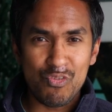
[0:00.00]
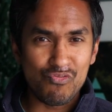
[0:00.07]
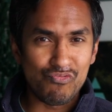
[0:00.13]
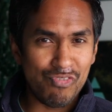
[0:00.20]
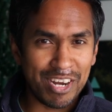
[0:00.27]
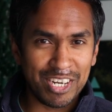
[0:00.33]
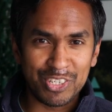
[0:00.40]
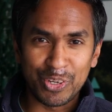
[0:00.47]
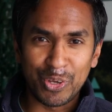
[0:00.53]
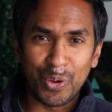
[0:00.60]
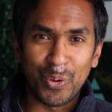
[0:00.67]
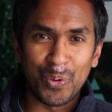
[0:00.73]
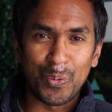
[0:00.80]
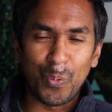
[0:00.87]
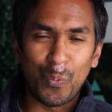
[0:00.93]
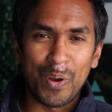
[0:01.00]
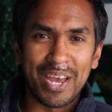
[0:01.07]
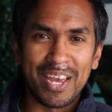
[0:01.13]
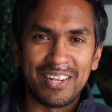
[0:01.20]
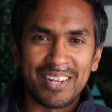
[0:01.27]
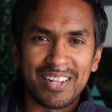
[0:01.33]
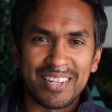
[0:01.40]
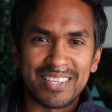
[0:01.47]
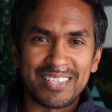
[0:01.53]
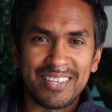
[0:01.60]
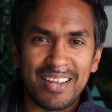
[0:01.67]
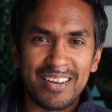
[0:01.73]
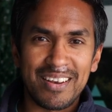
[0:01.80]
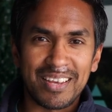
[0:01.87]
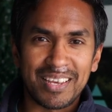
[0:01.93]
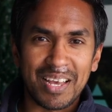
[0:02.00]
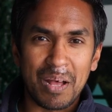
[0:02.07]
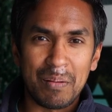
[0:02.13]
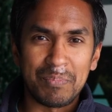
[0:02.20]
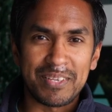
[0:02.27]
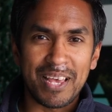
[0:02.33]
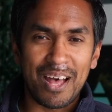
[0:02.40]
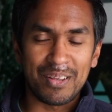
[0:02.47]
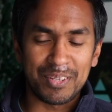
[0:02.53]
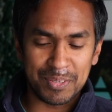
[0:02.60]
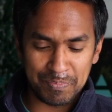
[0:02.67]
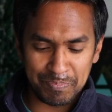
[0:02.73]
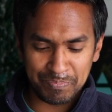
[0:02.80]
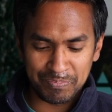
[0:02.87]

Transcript: ready to go when the sun comes out.